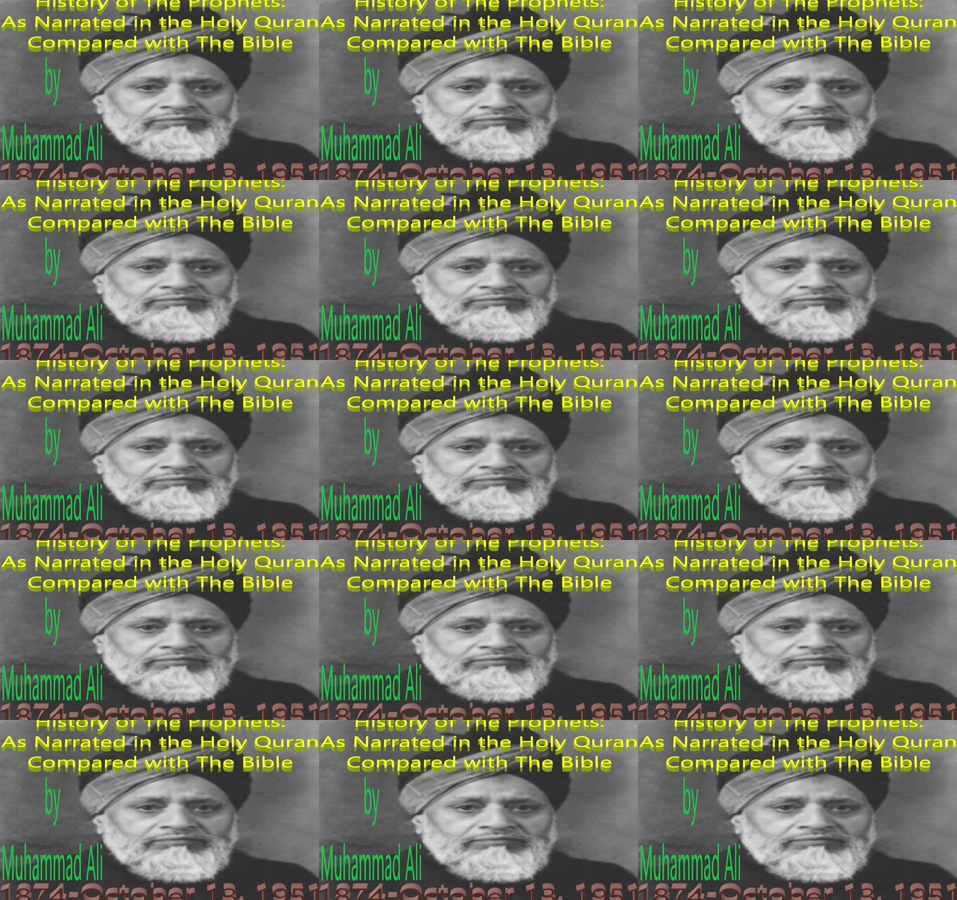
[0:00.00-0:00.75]

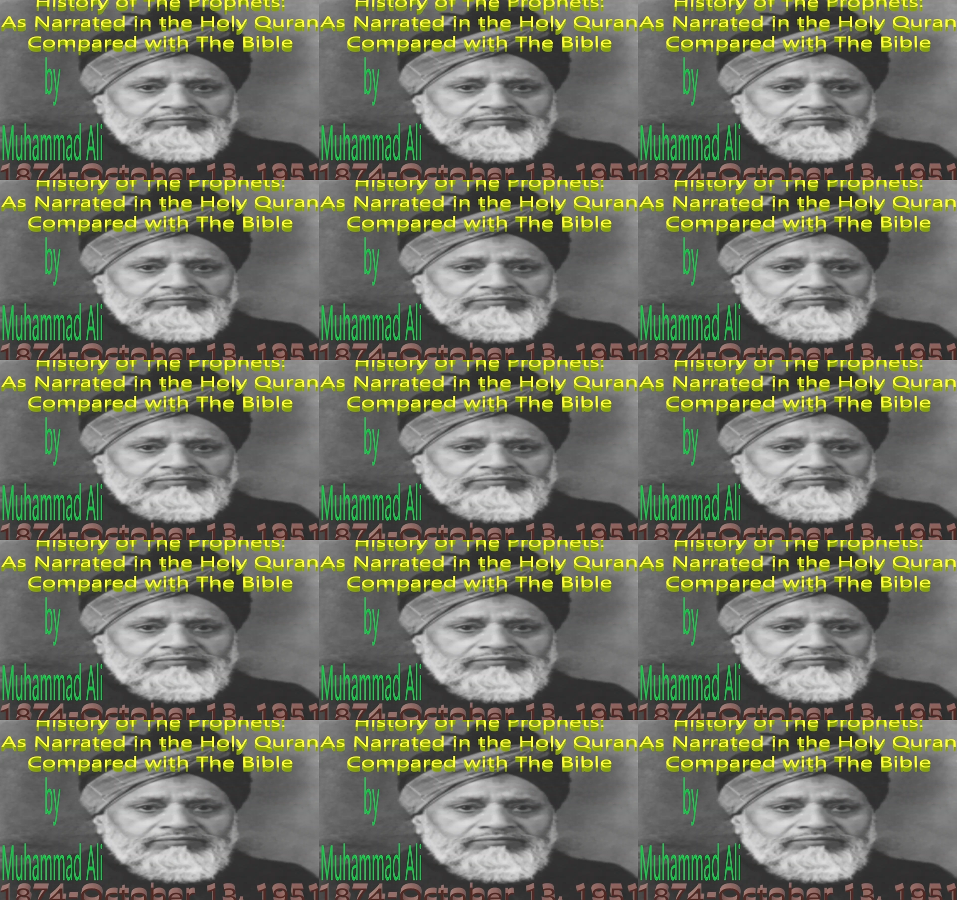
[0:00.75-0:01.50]

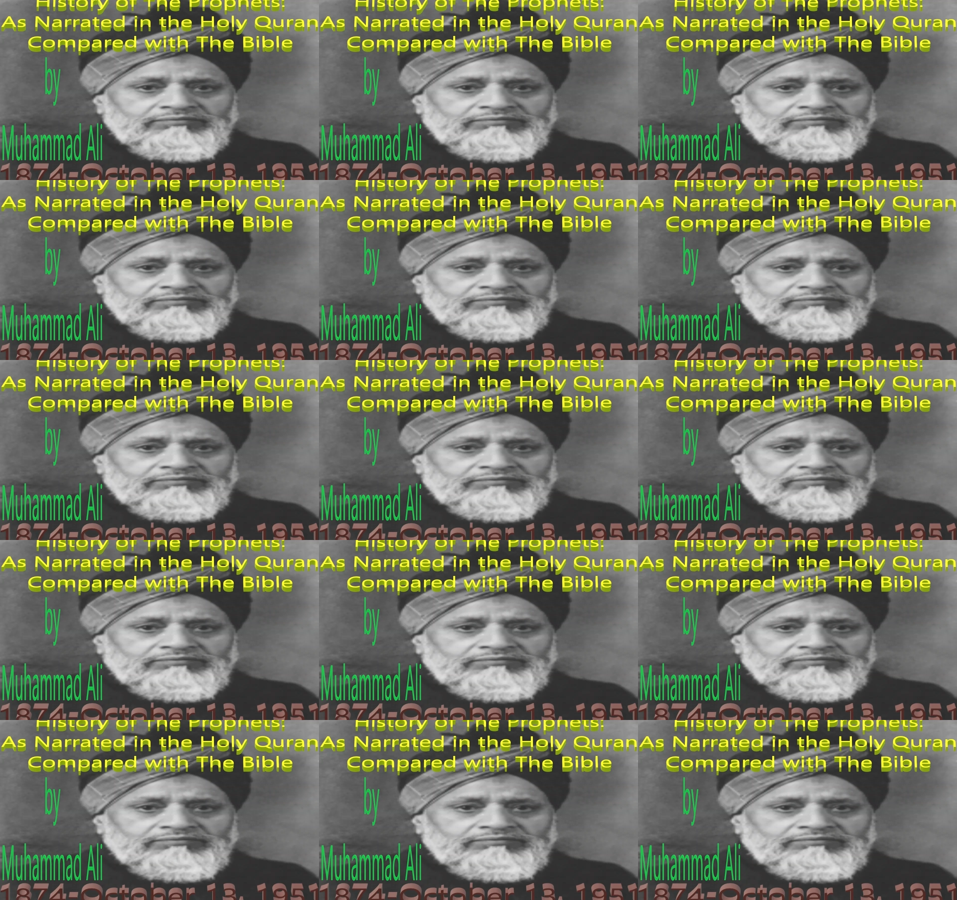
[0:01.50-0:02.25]

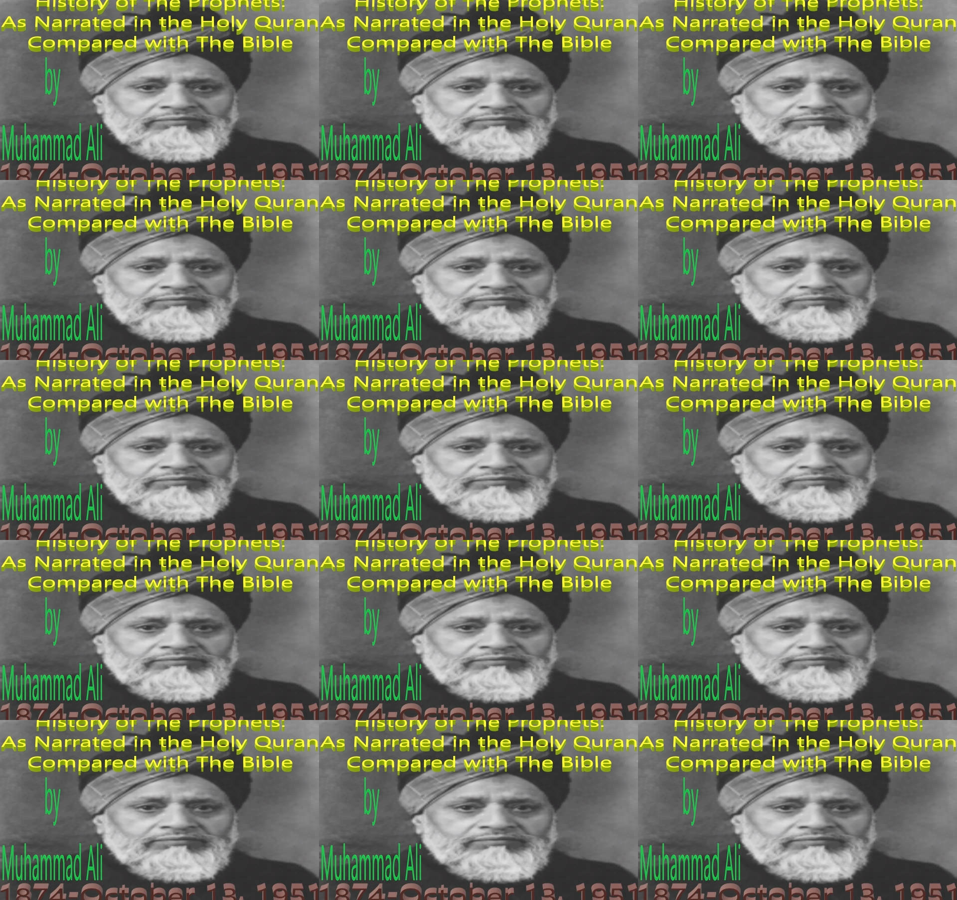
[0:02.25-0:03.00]

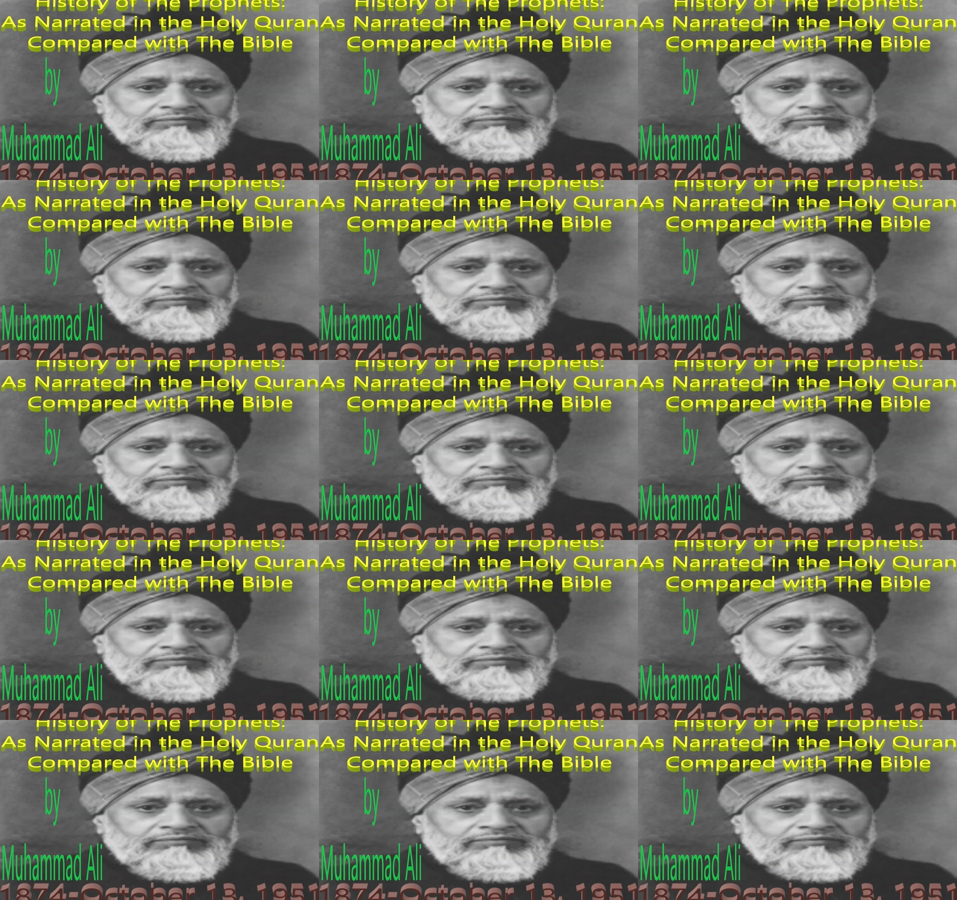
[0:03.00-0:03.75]

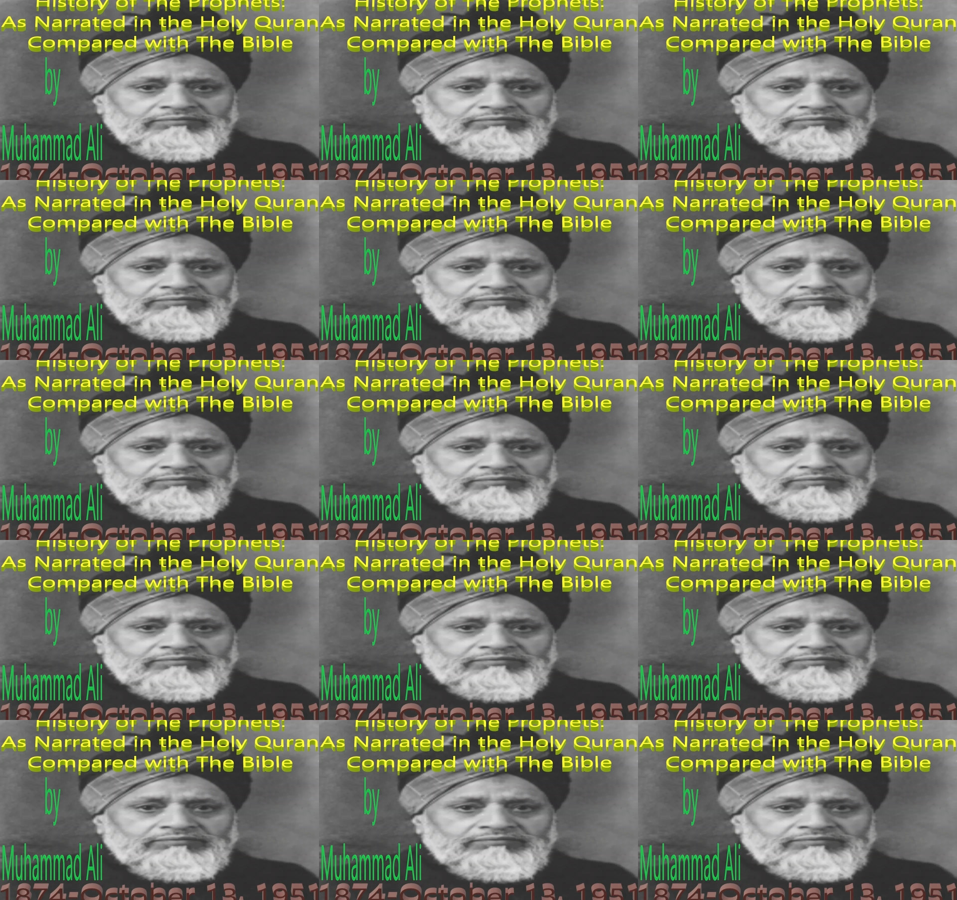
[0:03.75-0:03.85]
(no one is talking)